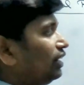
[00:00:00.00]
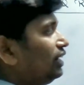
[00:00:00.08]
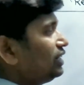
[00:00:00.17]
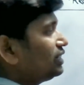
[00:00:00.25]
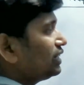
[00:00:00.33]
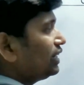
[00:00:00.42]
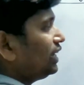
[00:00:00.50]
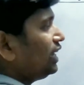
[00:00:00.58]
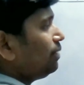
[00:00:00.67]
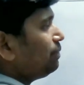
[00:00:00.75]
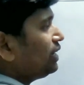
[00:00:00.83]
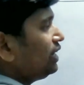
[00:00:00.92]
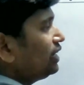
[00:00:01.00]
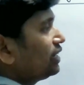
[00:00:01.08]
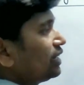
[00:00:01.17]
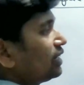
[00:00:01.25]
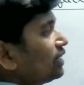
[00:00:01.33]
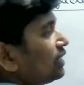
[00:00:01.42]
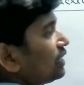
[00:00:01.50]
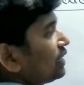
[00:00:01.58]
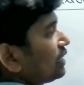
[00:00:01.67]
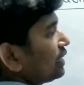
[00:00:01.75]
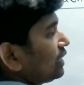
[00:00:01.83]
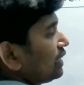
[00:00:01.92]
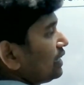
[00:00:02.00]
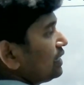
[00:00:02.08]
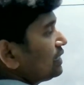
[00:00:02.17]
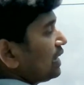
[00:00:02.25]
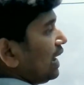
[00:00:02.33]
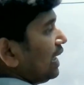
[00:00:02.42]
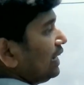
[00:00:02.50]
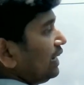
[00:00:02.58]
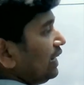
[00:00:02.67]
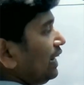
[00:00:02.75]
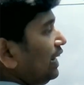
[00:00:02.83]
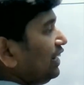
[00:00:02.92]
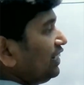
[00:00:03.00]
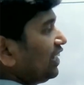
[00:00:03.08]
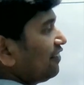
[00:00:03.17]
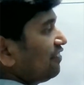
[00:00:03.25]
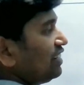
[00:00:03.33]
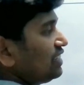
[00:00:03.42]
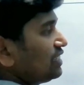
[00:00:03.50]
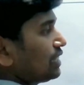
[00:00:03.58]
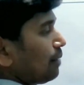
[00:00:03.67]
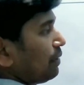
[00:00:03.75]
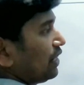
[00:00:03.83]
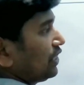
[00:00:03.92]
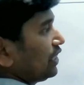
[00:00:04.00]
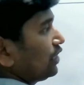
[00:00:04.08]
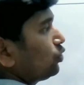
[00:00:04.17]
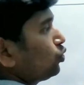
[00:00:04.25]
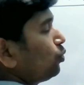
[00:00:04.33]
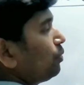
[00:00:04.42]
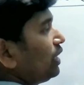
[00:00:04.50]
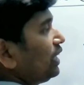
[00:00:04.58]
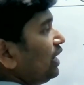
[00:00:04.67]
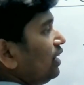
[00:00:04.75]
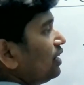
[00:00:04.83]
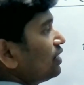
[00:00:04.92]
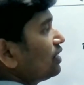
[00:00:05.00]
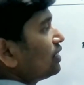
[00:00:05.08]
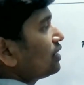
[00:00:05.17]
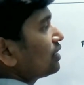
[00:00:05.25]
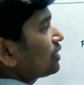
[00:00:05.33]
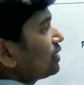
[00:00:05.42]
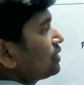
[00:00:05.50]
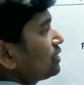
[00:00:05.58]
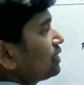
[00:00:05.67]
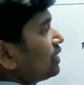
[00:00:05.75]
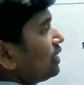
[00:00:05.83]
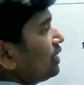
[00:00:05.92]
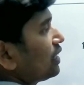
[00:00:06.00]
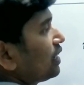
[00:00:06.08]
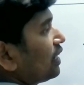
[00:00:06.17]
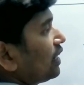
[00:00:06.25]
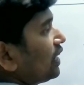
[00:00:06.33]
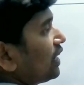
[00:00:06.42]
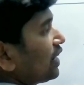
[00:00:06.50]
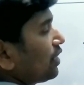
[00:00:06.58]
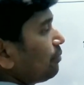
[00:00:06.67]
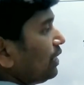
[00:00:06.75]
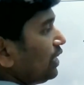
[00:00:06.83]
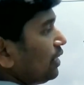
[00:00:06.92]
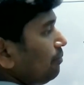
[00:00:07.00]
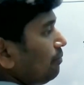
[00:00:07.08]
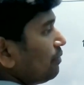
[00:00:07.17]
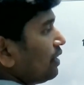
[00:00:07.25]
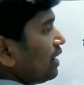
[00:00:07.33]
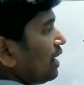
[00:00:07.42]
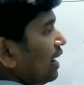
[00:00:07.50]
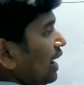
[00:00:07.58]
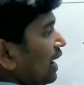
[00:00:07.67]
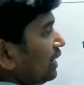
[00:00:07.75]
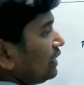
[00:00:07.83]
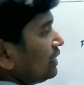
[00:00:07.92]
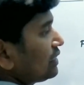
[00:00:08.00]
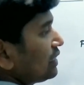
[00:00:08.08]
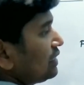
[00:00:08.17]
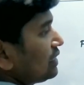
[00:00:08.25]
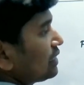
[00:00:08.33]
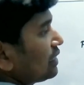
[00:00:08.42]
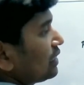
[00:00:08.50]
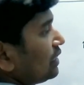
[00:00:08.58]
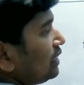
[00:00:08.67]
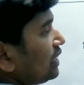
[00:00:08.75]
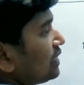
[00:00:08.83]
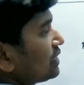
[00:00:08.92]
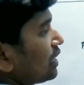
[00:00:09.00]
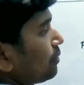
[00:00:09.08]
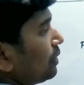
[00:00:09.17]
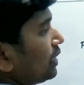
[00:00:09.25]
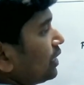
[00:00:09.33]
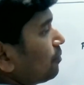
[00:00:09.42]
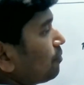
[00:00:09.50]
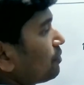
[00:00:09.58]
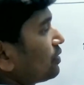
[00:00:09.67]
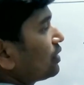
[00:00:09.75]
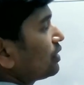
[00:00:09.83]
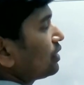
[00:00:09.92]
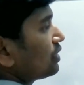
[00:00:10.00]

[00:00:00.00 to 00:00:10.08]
Let AB is an interface separating two medium. Consider rarer medium and this is denser medium.